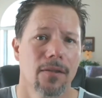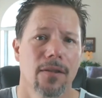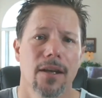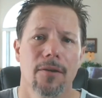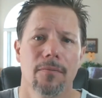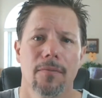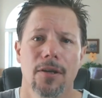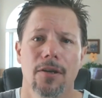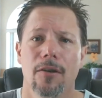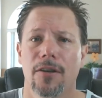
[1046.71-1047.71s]
Let him,
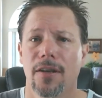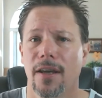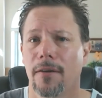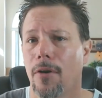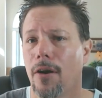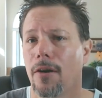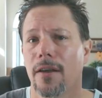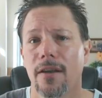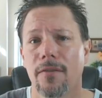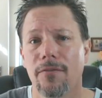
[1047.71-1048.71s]
you know, take part
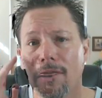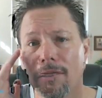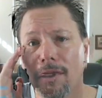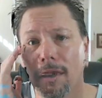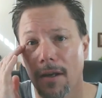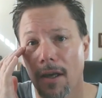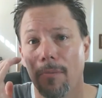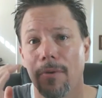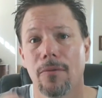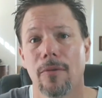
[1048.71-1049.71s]
in fixing and
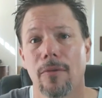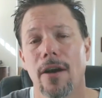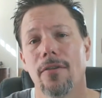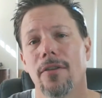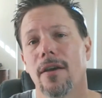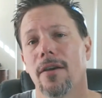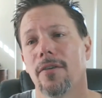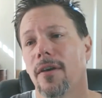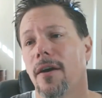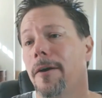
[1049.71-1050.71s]
helping repair
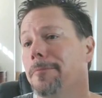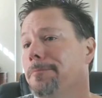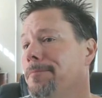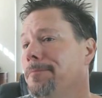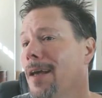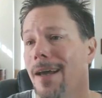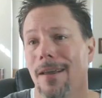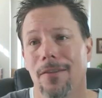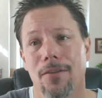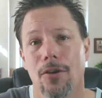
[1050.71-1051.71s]
things. Um,
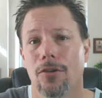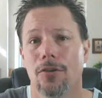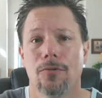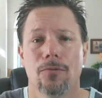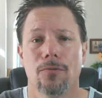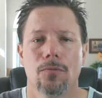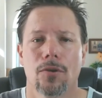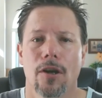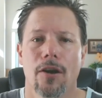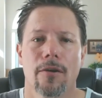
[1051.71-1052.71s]
the local
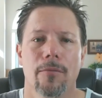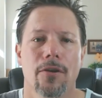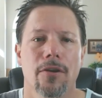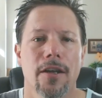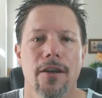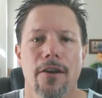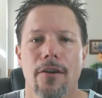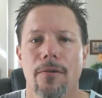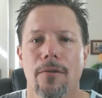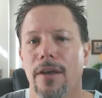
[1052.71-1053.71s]
care community
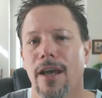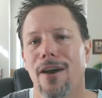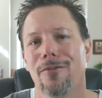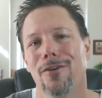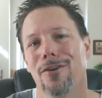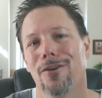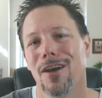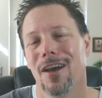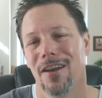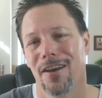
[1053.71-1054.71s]
here, where they have a
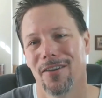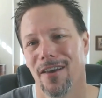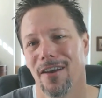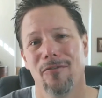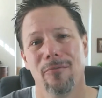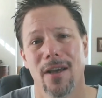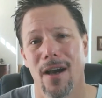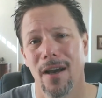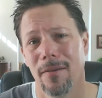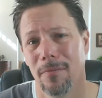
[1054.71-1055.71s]
an ex F B
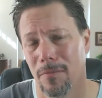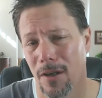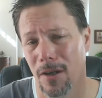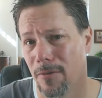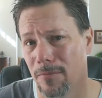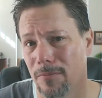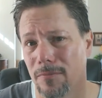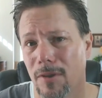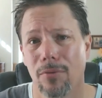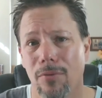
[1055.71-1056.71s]
I um,
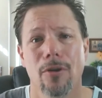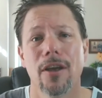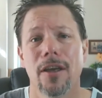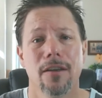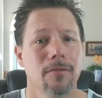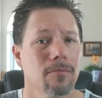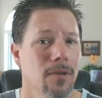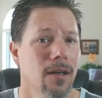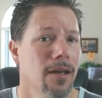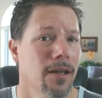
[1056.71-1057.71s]
employee,
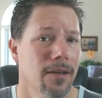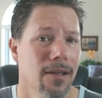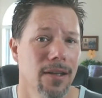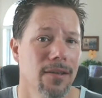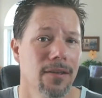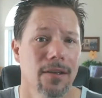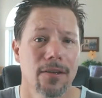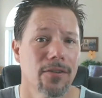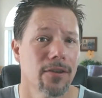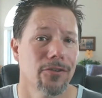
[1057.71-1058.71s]
and he
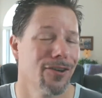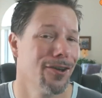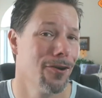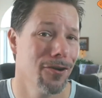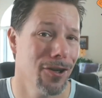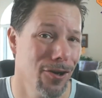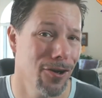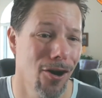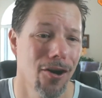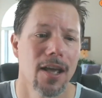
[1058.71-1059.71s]
is their security
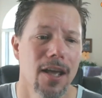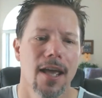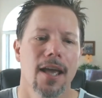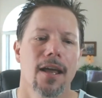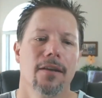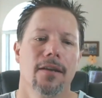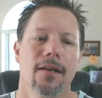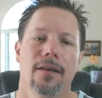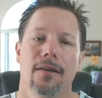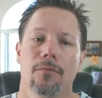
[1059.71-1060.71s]
guard. And
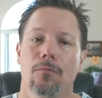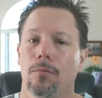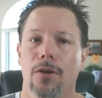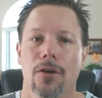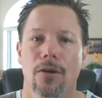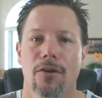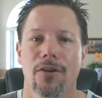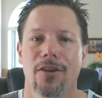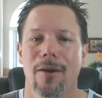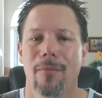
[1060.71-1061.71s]
he, you know,
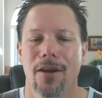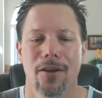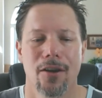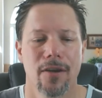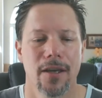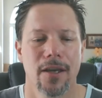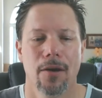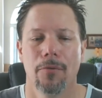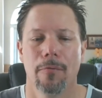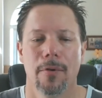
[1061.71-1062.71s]
every time I go, he
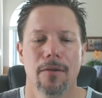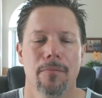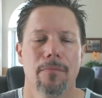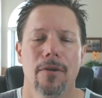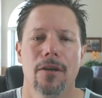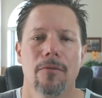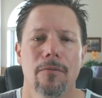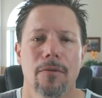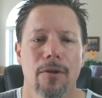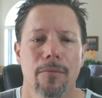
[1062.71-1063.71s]
helps me, you know,
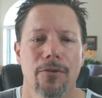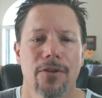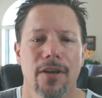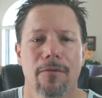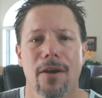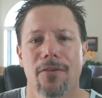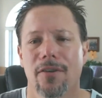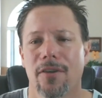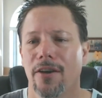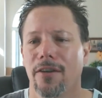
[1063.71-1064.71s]
when we protect my
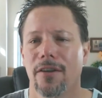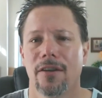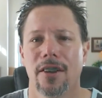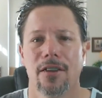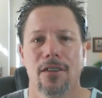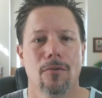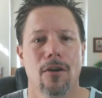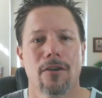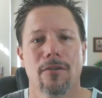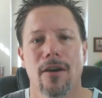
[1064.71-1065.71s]
security, and we
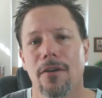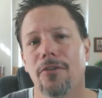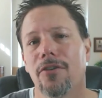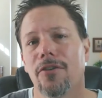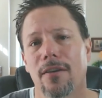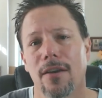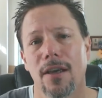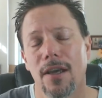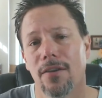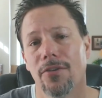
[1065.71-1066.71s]
walk around and check
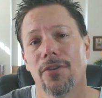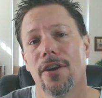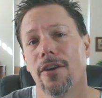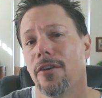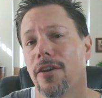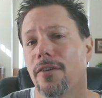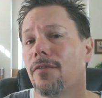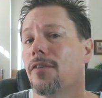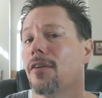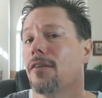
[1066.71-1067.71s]
the security
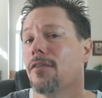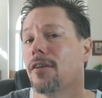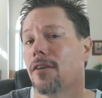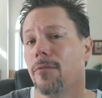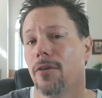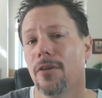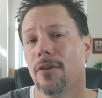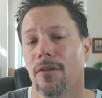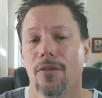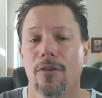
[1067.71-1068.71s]
of the of the
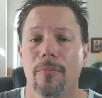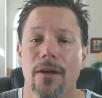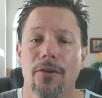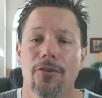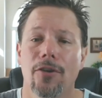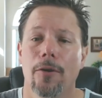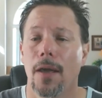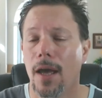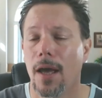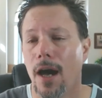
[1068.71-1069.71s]
community a little bit. So
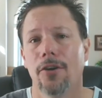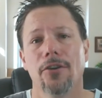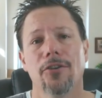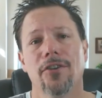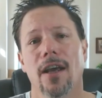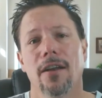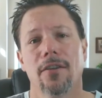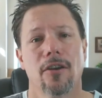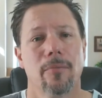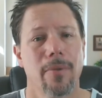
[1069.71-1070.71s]
understanding
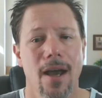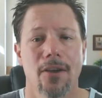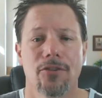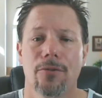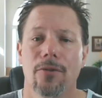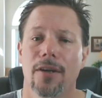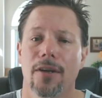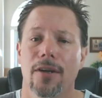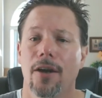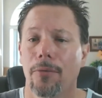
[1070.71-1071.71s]
their past really
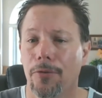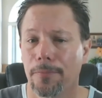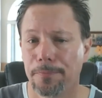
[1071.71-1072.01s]
helps.